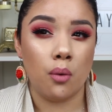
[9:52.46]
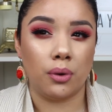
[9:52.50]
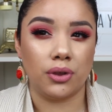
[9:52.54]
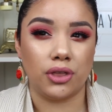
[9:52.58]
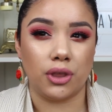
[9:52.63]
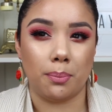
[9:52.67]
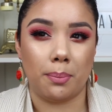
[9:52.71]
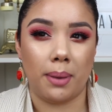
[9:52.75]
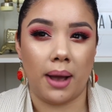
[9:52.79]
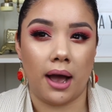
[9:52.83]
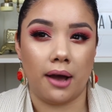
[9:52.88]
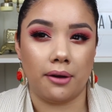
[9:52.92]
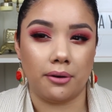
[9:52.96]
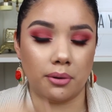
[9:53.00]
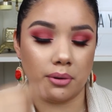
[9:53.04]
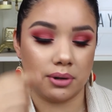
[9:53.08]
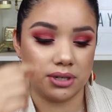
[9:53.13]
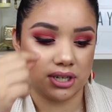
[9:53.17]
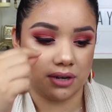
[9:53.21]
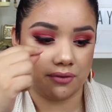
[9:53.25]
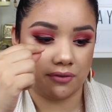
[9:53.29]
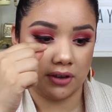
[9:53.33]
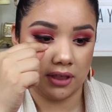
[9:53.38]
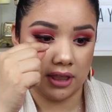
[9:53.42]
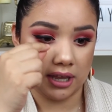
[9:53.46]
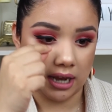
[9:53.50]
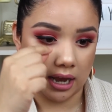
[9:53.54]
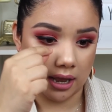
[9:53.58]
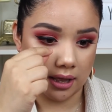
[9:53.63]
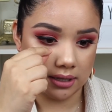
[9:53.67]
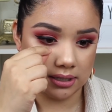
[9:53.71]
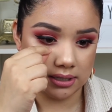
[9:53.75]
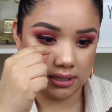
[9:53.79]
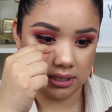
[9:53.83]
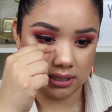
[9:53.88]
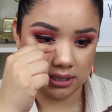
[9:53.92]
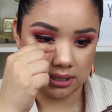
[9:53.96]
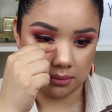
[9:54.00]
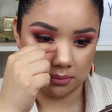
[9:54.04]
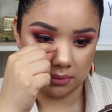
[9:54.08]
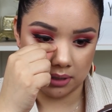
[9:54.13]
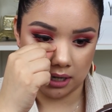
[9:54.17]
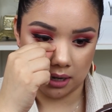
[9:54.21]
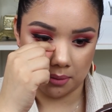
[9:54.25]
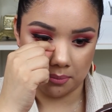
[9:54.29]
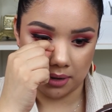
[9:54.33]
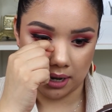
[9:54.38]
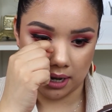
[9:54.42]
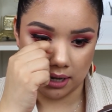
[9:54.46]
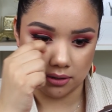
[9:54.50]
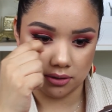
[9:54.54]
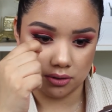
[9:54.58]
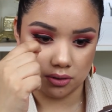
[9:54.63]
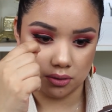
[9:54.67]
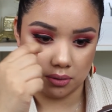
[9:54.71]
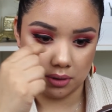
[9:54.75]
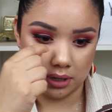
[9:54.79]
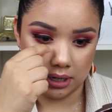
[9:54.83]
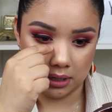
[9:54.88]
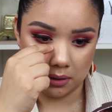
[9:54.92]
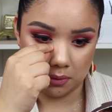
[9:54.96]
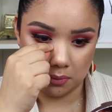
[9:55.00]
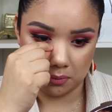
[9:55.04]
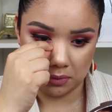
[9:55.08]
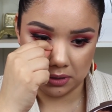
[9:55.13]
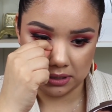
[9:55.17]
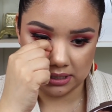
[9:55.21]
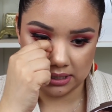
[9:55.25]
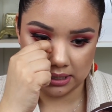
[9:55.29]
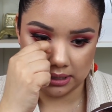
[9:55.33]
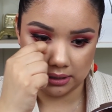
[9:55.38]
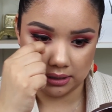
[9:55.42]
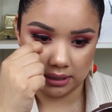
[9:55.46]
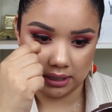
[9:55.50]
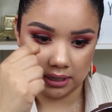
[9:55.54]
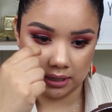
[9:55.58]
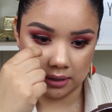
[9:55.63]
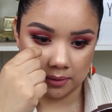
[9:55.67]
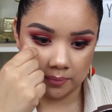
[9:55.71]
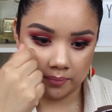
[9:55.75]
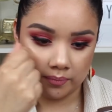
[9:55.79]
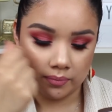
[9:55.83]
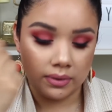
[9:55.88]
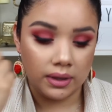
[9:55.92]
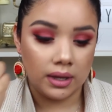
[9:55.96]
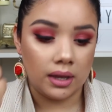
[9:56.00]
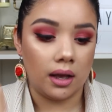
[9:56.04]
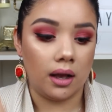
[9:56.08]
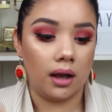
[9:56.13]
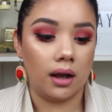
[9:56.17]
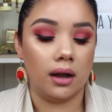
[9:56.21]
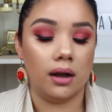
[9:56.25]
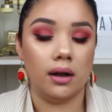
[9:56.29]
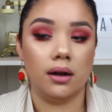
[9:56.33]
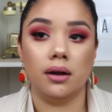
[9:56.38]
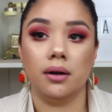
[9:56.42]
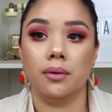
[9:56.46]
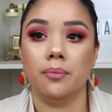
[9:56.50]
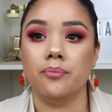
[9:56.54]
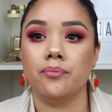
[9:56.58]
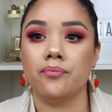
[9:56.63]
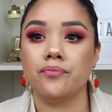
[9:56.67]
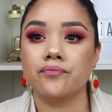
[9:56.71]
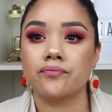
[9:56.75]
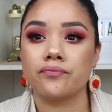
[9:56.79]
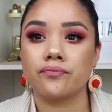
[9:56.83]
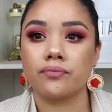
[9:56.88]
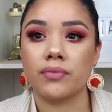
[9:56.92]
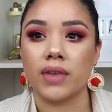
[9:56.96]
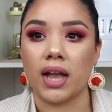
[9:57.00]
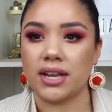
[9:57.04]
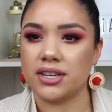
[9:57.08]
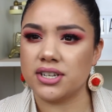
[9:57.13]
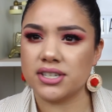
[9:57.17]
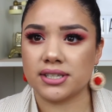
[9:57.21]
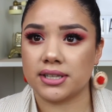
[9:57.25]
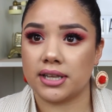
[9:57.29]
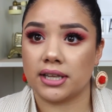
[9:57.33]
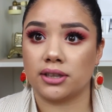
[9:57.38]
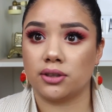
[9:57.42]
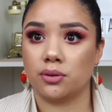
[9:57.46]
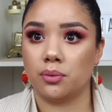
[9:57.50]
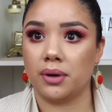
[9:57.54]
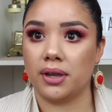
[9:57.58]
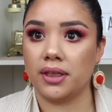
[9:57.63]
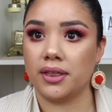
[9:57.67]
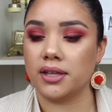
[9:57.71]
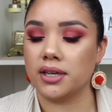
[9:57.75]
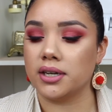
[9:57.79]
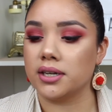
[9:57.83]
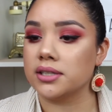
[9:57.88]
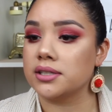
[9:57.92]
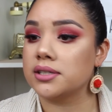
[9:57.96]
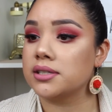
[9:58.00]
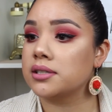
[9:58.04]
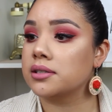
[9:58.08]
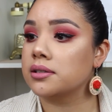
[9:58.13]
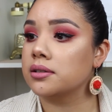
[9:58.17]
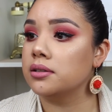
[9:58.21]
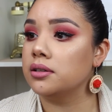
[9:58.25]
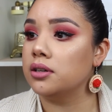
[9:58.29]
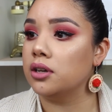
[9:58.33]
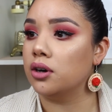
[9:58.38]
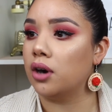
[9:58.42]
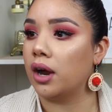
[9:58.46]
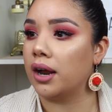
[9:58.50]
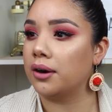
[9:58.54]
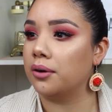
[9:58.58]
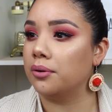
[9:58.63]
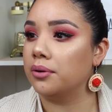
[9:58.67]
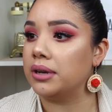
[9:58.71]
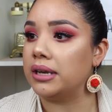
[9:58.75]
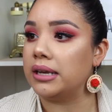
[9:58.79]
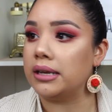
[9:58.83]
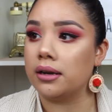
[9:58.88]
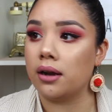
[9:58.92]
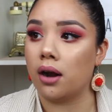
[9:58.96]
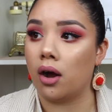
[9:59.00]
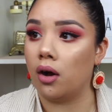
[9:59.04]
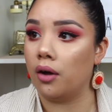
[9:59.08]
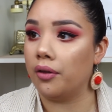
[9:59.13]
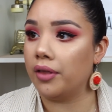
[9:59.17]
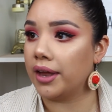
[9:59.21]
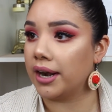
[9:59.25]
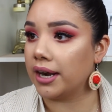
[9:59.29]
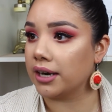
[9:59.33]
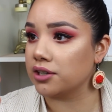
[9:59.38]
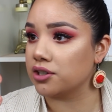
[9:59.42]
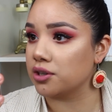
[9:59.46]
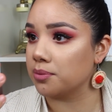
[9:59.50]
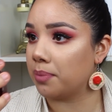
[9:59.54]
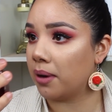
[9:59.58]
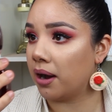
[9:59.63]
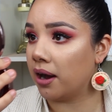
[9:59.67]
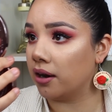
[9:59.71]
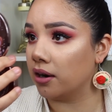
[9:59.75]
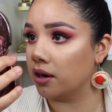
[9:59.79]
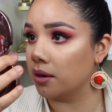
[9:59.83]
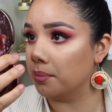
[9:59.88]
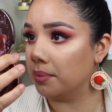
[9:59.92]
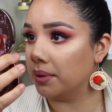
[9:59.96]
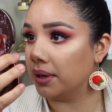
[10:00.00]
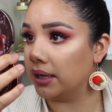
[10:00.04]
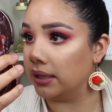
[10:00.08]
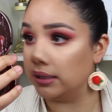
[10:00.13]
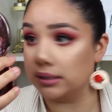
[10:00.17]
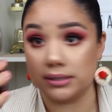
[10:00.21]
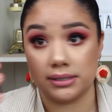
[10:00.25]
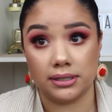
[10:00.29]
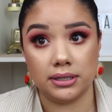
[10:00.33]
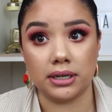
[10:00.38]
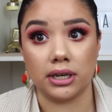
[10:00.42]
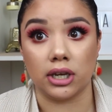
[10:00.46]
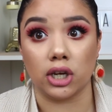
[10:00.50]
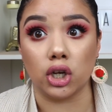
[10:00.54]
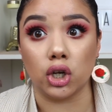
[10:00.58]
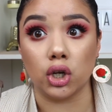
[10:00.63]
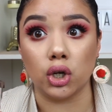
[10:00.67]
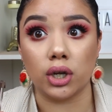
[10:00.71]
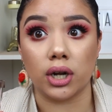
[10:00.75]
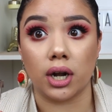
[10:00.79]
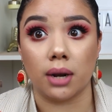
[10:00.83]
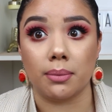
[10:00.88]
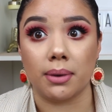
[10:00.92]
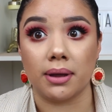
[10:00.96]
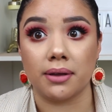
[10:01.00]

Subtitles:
with the powder, which I feel like is just something I'm not doing recently. I just like the way that it's, you know, I don't need all that extra powder, but it's looking good on